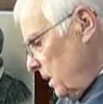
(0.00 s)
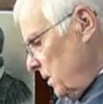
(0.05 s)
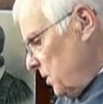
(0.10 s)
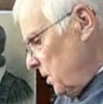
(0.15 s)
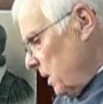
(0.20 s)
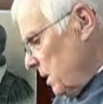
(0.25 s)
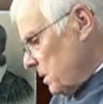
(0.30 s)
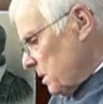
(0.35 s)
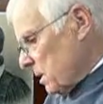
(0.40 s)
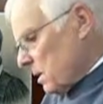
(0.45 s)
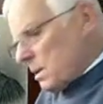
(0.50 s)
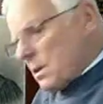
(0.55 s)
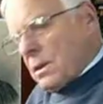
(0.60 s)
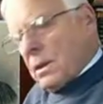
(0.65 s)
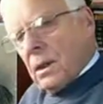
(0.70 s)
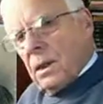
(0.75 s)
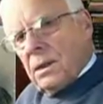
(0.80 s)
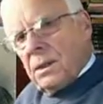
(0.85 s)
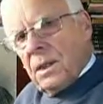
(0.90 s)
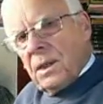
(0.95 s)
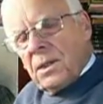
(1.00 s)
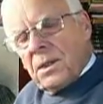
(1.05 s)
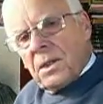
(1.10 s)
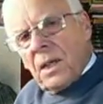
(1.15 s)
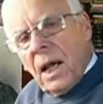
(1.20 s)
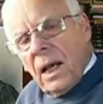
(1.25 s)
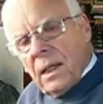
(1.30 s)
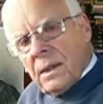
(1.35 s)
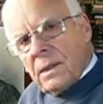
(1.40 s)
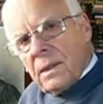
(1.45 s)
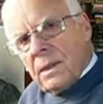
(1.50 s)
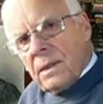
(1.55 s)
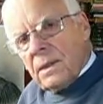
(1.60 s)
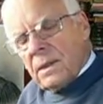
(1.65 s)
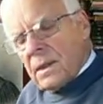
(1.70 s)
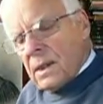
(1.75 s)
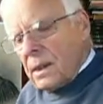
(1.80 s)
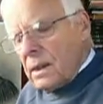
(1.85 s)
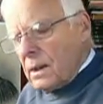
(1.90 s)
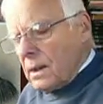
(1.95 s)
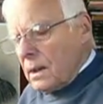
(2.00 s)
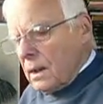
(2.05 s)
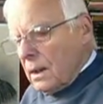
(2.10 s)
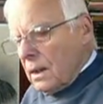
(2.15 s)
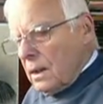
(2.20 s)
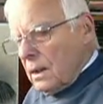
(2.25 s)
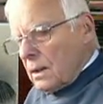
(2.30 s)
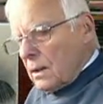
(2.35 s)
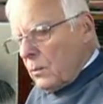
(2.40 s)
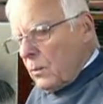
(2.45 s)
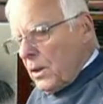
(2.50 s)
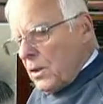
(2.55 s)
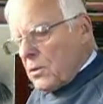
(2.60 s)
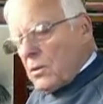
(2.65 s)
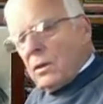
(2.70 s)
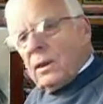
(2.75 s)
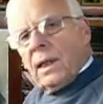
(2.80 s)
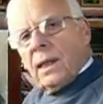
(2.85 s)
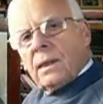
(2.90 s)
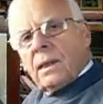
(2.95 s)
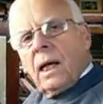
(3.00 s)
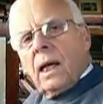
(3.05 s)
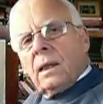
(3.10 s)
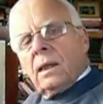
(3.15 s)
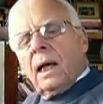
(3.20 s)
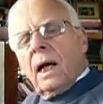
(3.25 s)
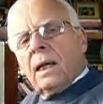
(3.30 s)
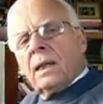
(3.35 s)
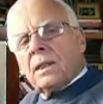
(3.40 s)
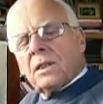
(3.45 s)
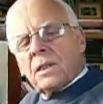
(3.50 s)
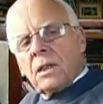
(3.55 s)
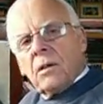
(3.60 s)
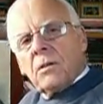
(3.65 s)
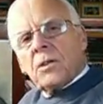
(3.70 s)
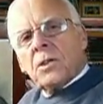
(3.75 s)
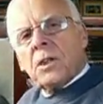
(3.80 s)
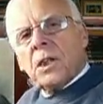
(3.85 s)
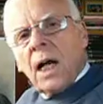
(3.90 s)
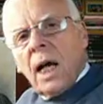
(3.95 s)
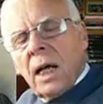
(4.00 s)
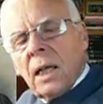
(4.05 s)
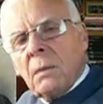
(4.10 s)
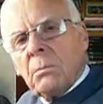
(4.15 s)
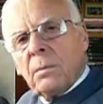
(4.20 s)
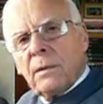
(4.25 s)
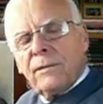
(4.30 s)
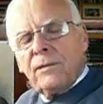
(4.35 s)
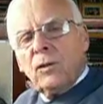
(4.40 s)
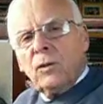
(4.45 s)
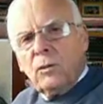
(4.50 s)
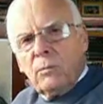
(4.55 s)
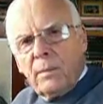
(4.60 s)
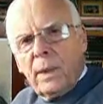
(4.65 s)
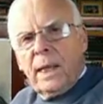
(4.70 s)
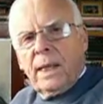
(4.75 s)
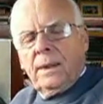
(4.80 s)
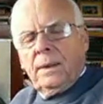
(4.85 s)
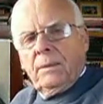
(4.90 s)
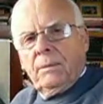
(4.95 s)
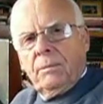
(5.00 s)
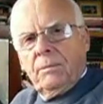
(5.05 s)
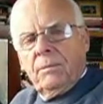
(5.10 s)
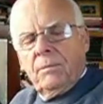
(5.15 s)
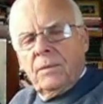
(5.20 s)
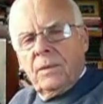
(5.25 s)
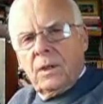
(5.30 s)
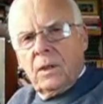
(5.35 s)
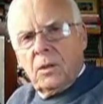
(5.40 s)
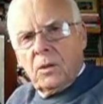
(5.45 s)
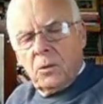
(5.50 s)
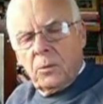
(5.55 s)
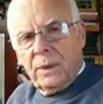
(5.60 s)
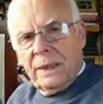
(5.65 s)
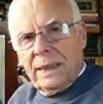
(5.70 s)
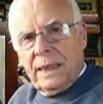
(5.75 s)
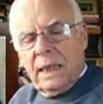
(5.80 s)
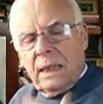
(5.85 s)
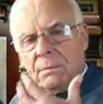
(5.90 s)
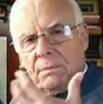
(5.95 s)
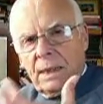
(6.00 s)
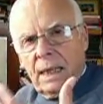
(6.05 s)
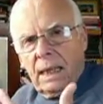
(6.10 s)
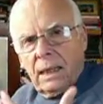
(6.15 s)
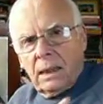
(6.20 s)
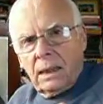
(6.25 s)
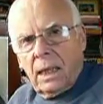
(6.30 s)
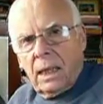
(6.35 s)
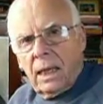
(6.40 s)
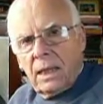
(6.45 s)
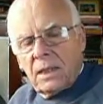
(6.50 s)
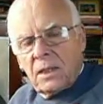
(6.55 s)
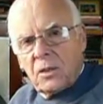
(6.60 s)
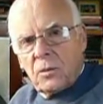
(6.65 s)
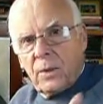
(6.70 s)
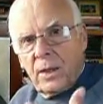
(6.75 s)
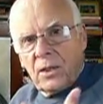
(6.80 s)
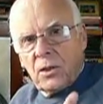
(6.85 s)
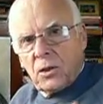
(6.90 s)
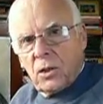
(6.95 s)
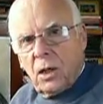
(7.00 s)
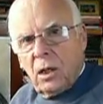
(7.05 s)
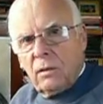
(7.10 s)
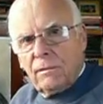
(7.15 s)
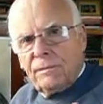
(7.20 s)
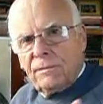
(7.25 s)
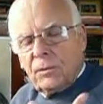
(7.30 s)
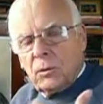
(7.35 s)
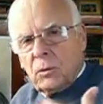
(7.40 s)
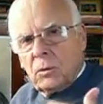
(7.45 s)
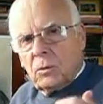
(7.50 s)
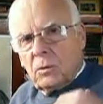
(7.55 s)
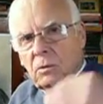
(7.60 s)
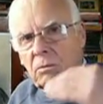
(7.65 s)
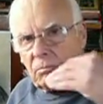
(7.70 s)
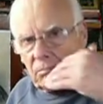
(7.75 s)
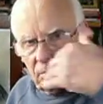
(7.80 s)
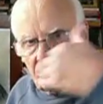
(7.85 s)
Jesus did say, didn't he, that we should let our light so shine before men now do we keep that light switched off or